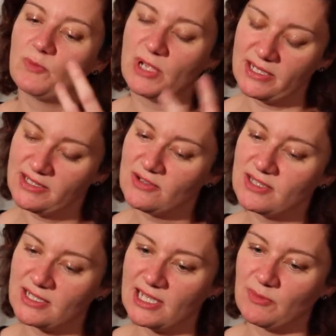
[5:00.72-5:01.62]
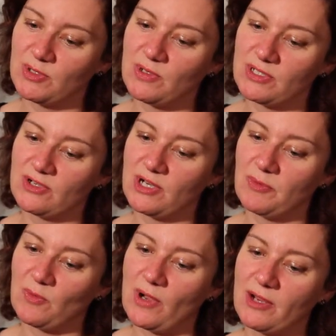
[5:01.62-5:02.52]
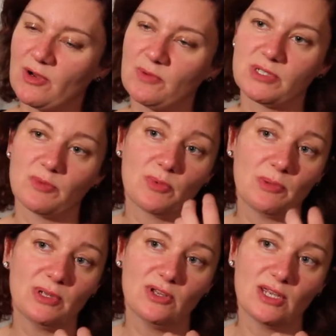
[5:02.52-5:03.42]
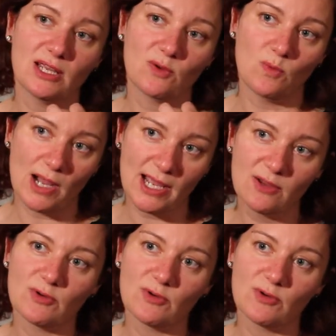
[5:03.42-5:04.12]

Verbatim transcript: because there's this link between a surname and a Y chromosome, I'm probably looking at a Y